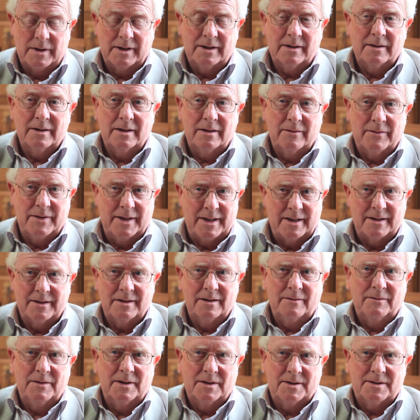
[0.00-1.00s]
I think that,
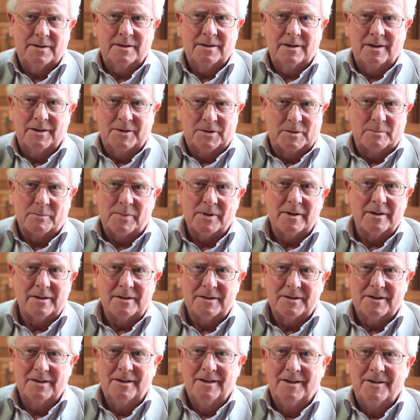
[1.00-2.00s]
if it's a
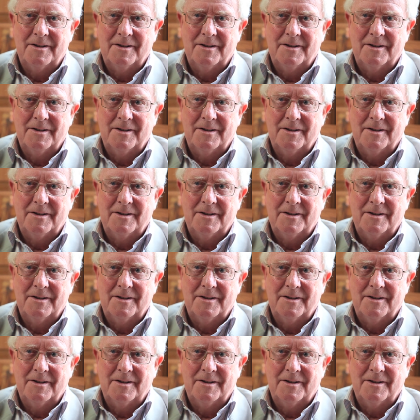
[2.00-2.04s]
surprise,